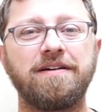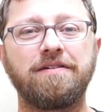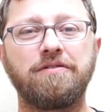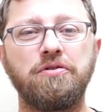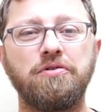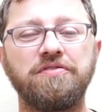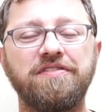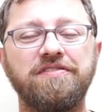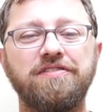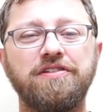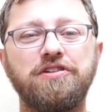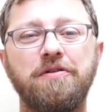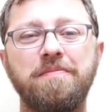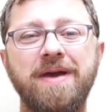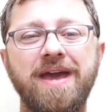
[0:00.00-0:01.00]
Google says the
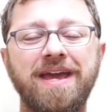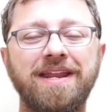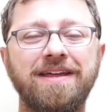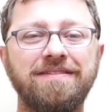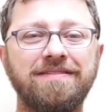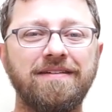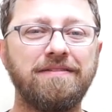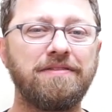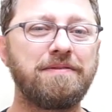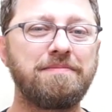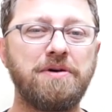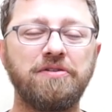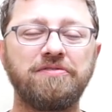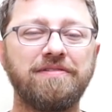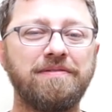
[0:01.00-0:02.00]
domain is the
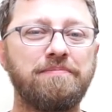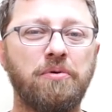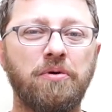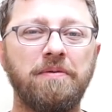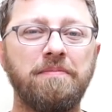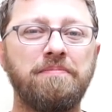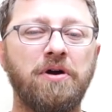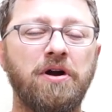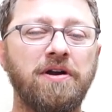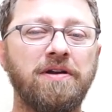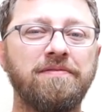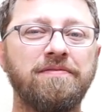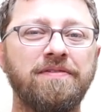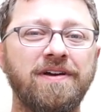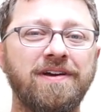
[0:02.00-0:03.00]
most important part
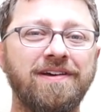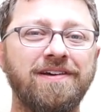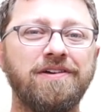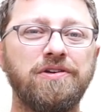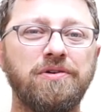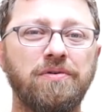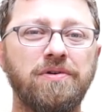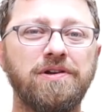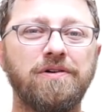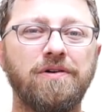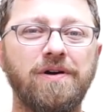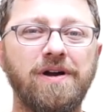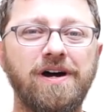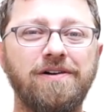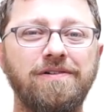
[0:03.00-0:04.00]
of your
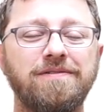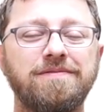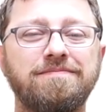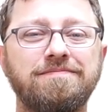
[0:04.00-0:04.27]
URL.